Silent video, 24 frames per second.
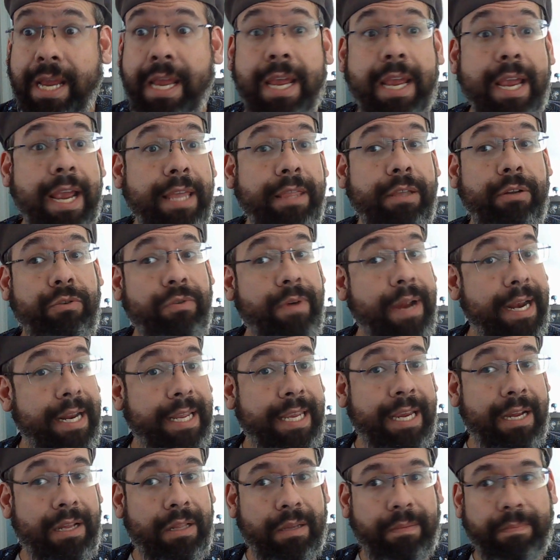And they're trying to
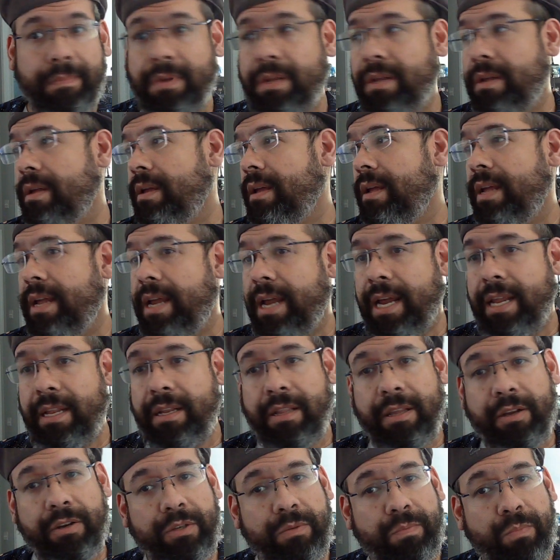kill him. And
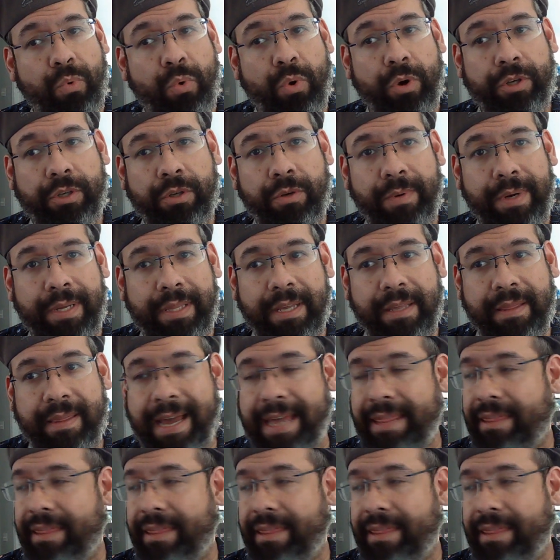there's more to it than that.